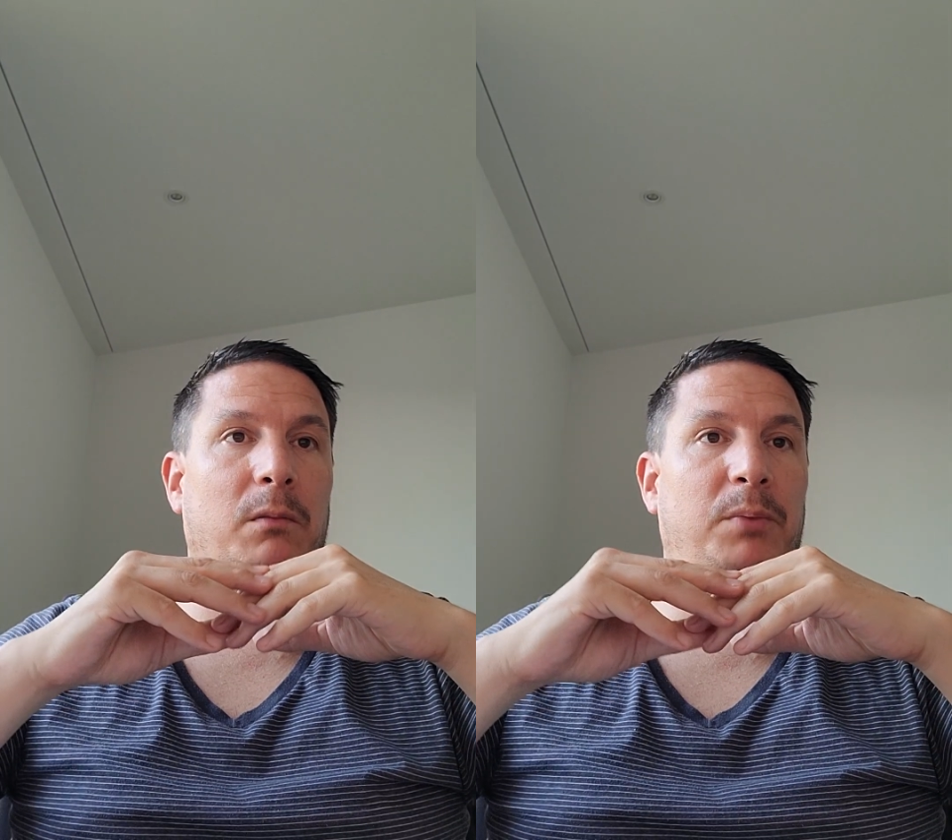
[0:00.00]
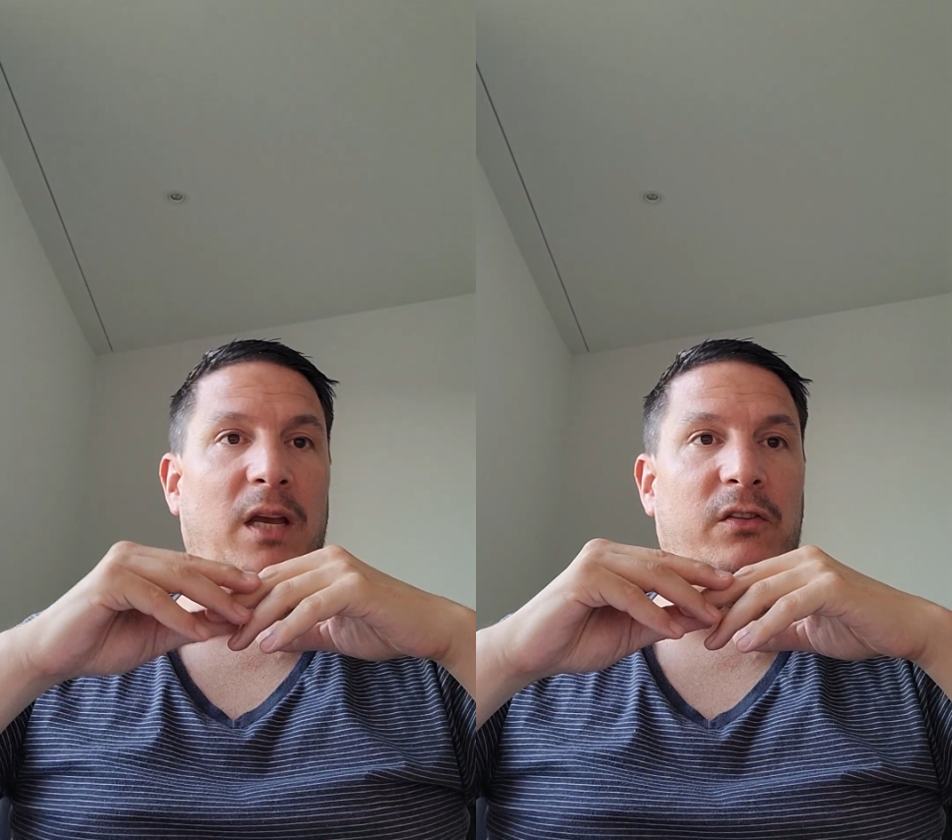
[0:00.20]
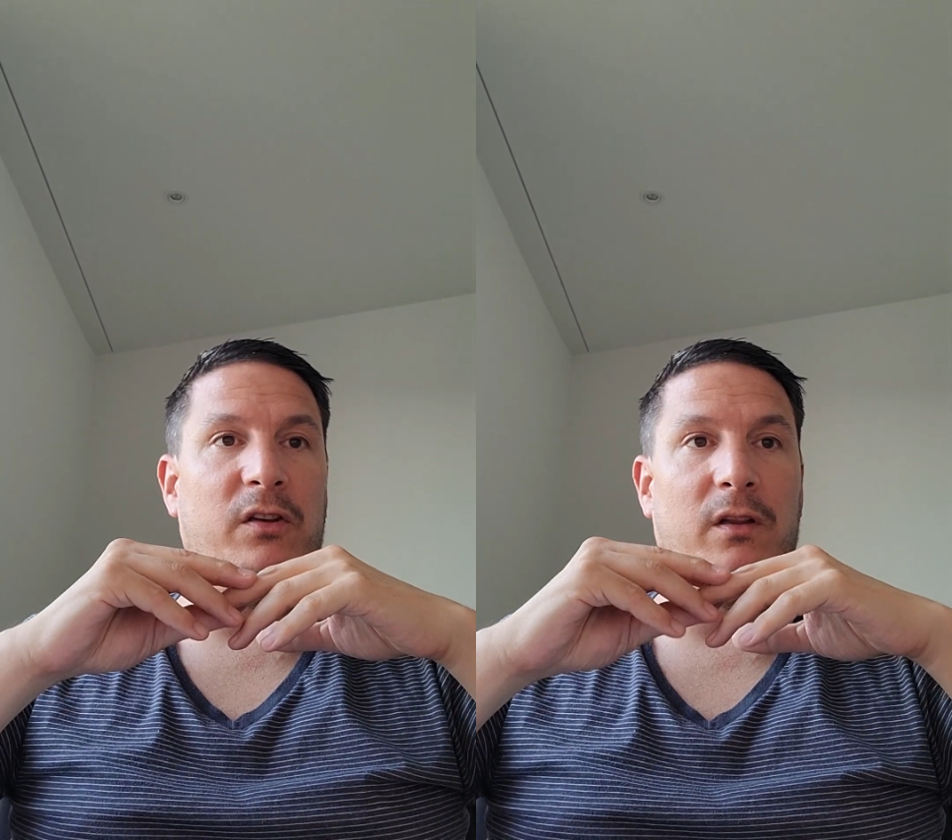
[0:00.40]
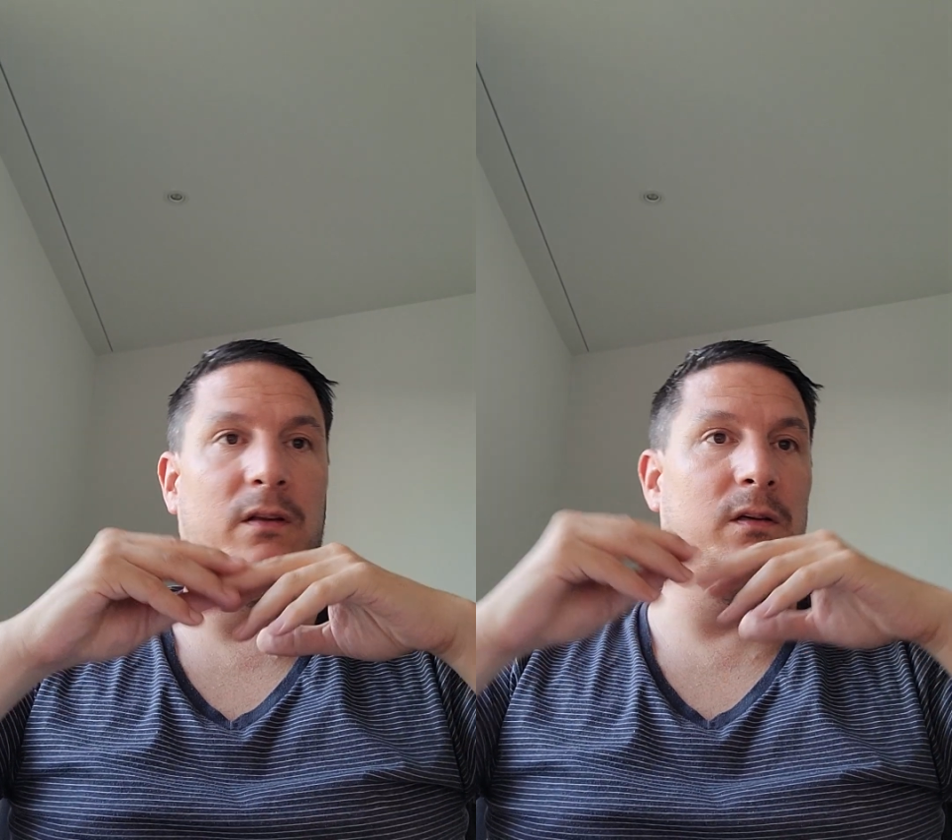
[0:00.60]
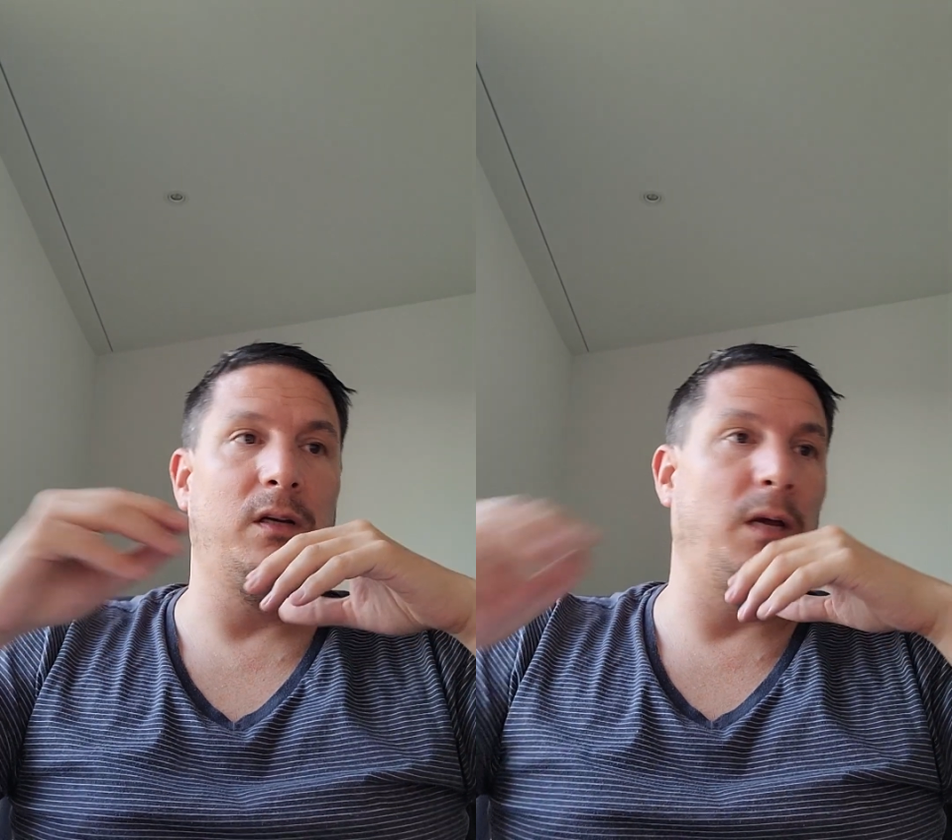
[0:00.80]
patient,
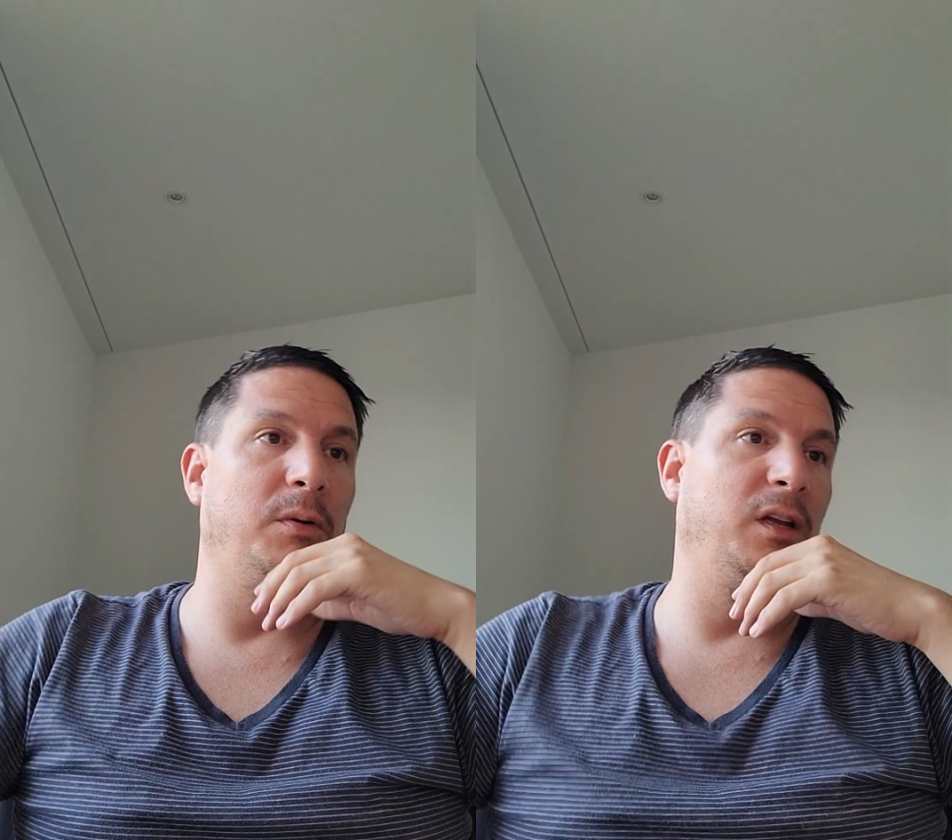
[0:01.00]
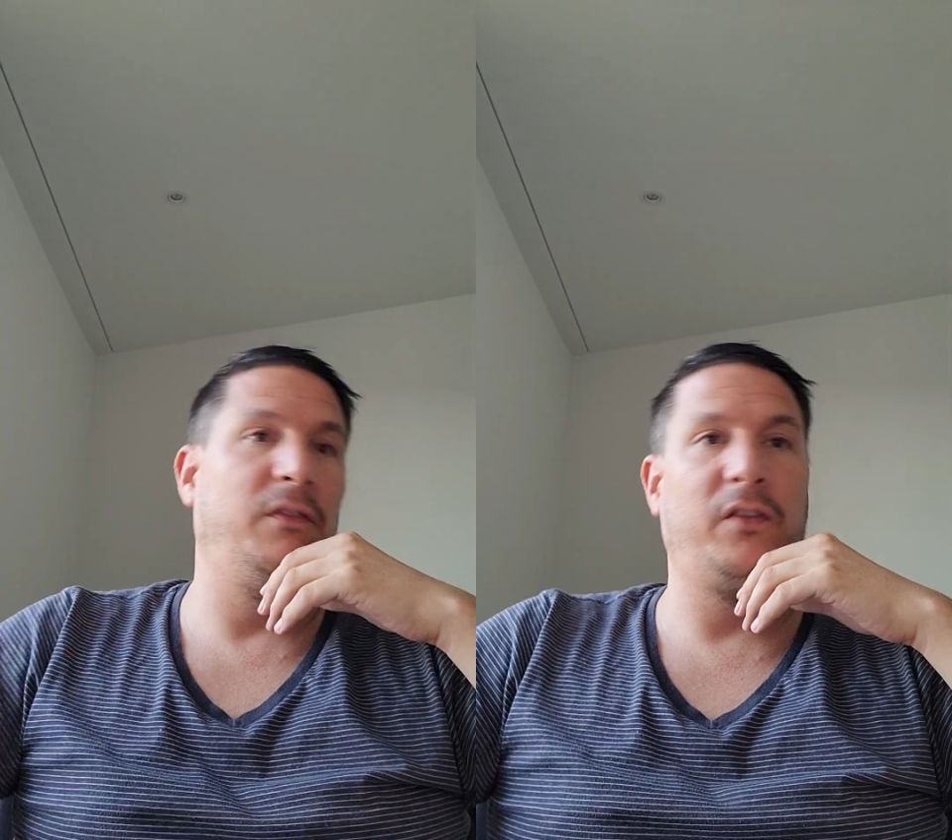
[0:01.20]
I believe.